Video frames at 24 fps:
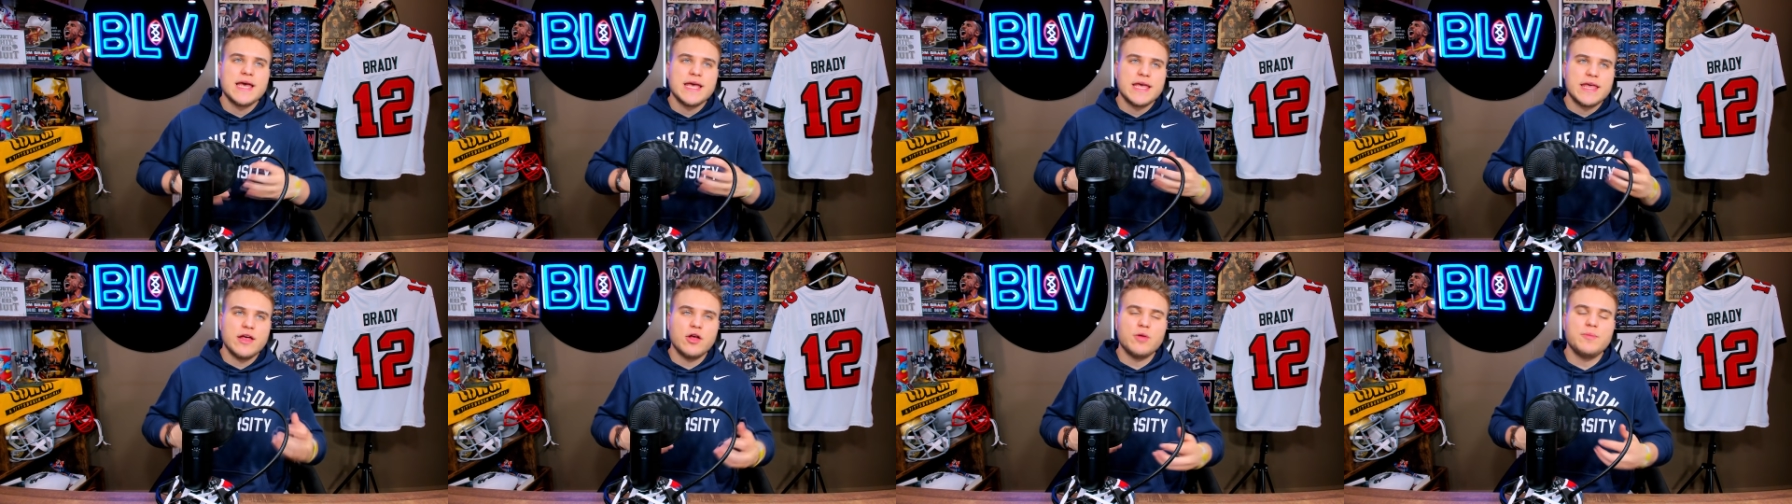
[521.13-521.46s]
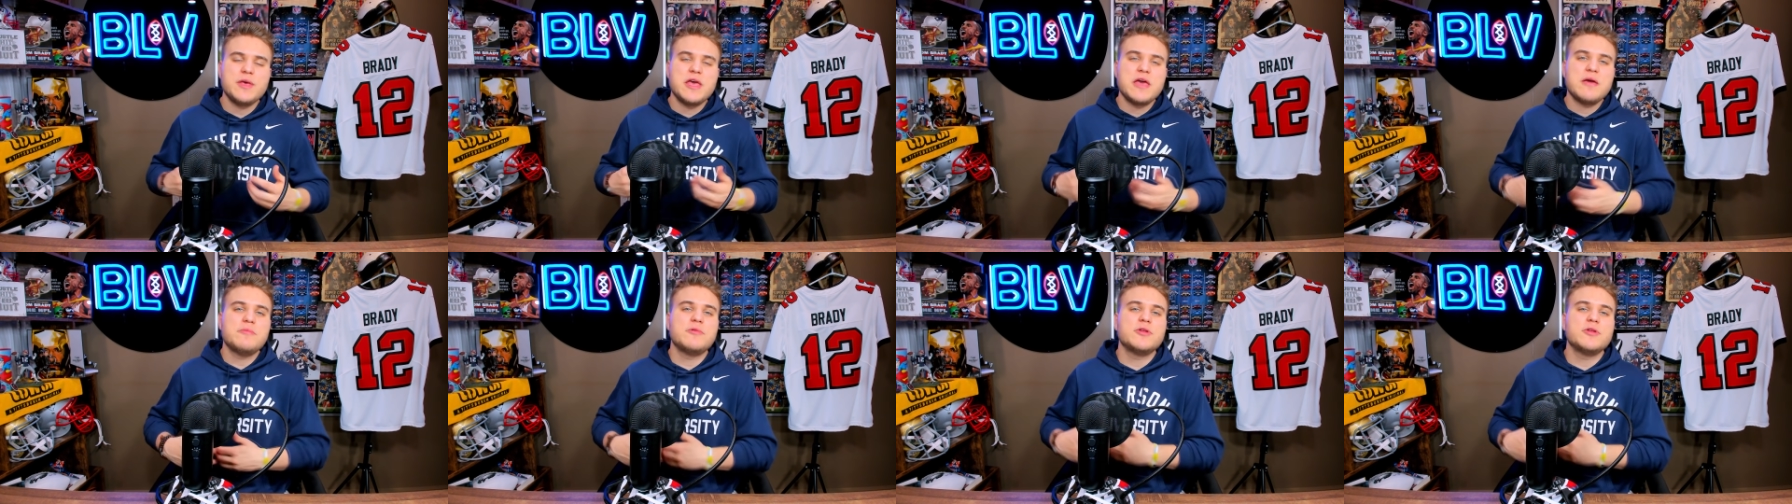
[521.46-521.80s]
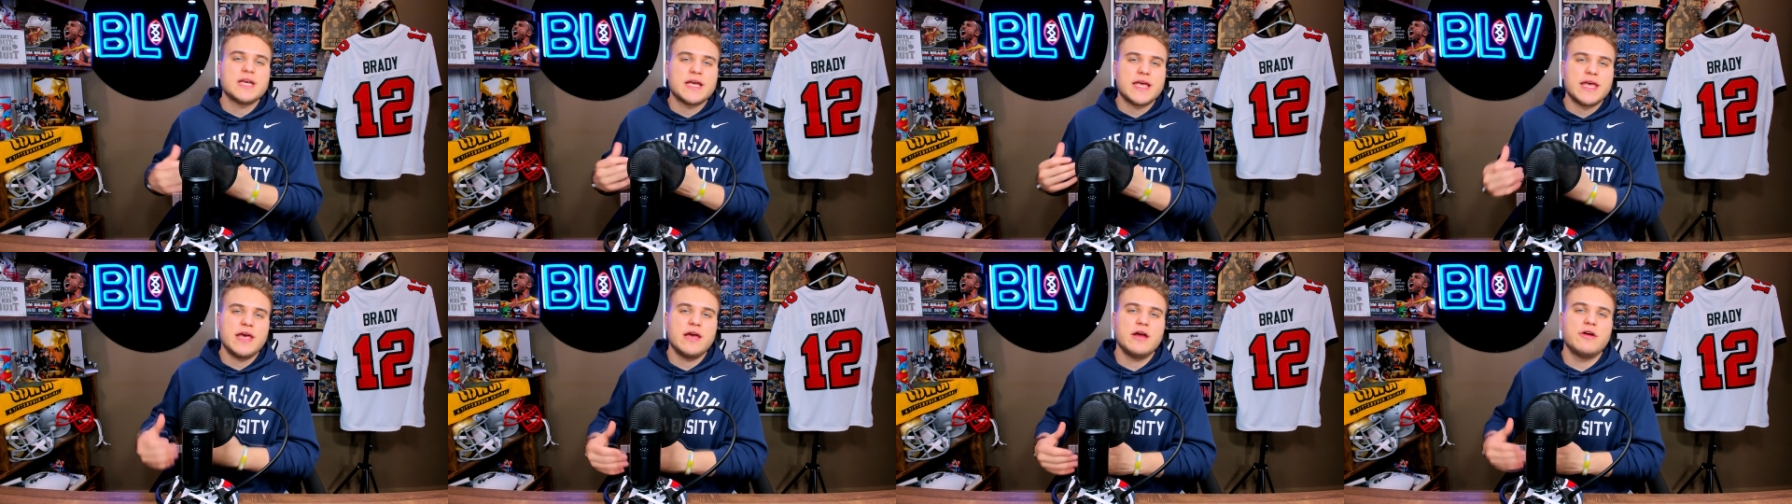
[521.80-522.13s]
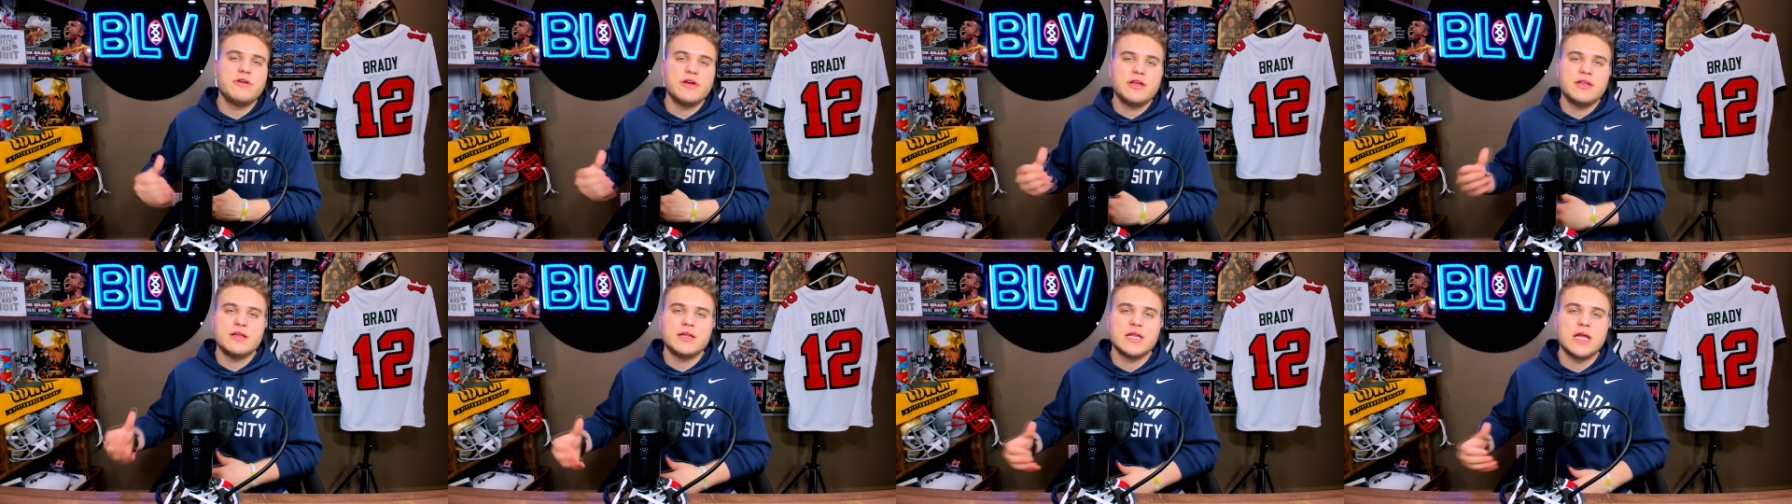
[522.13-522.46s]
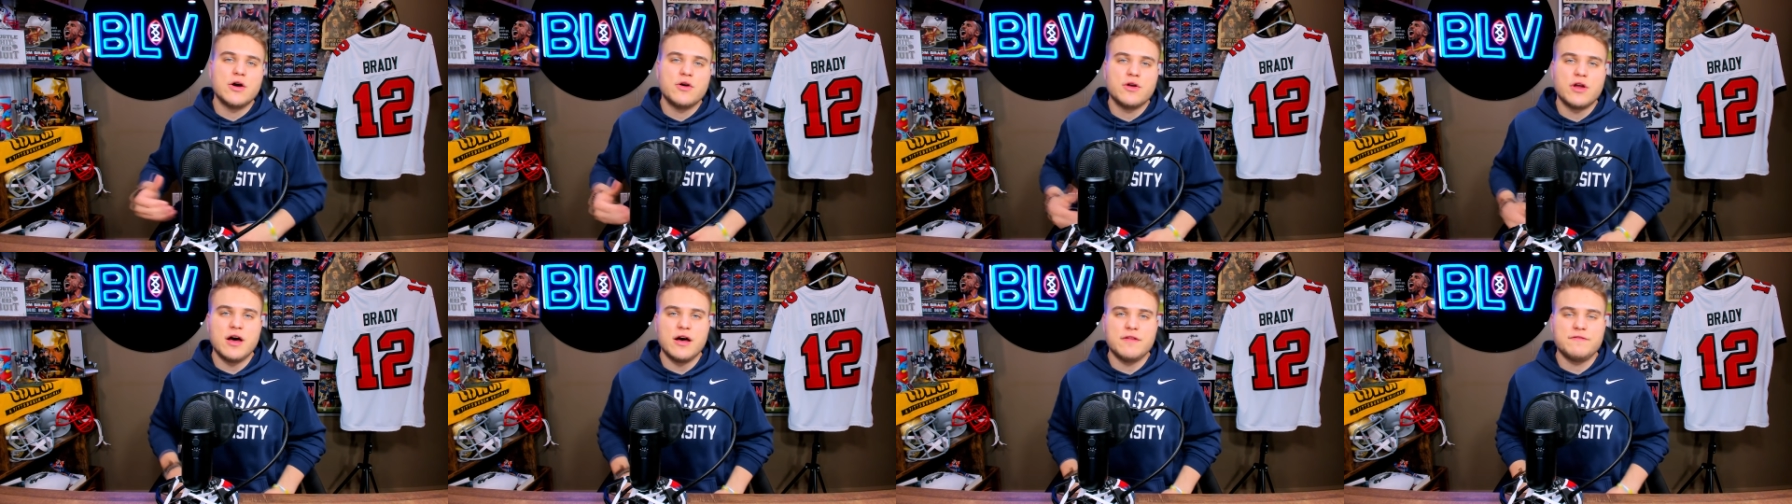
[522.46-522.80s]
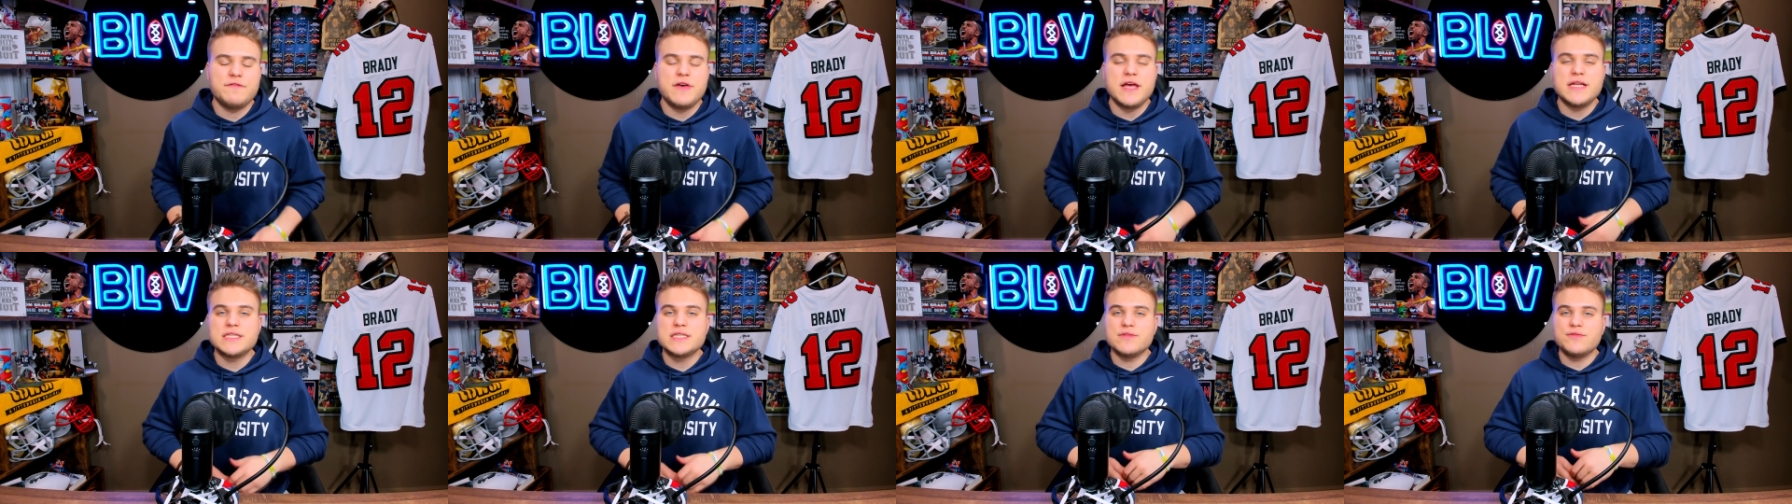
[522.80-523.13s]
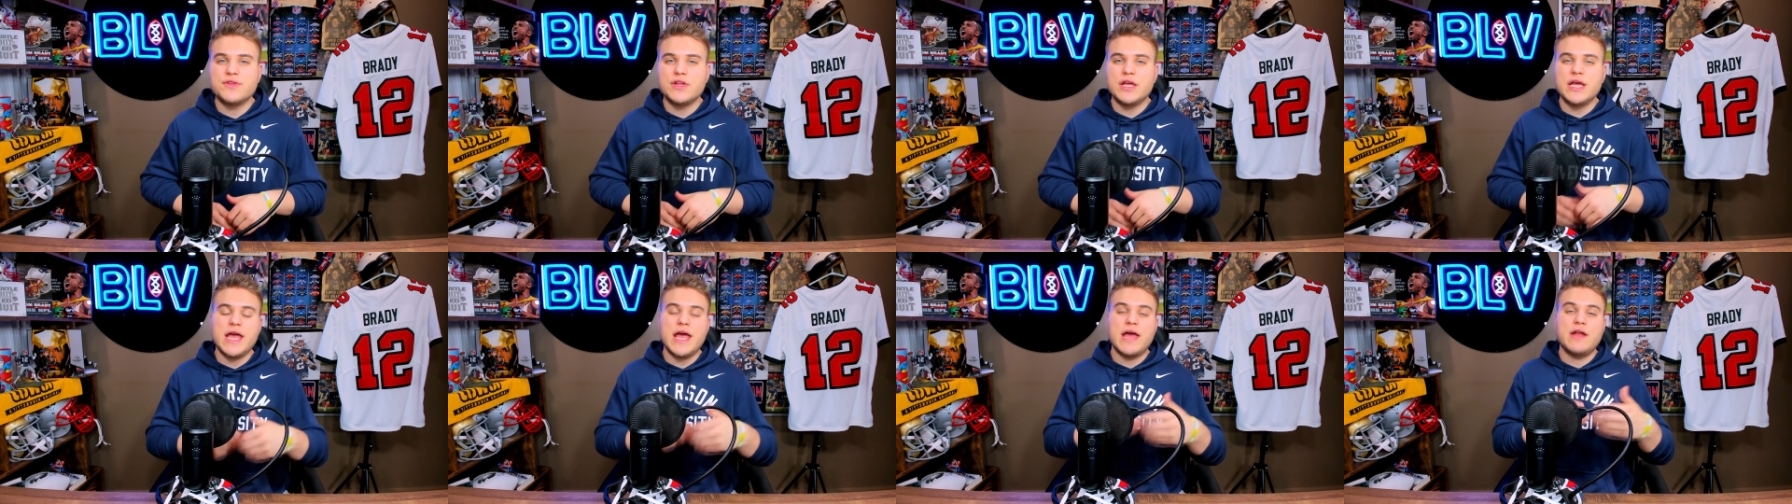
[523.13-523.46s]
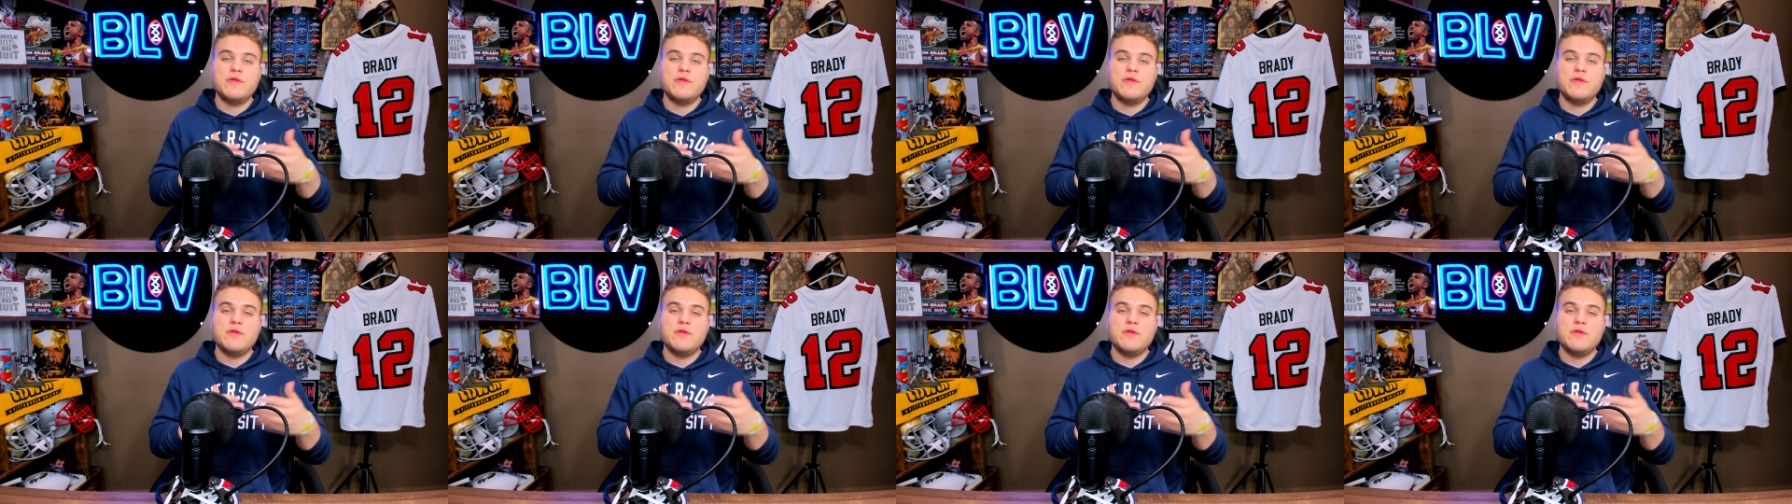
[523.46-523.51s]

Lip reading: he'll be able to carry the load offensively.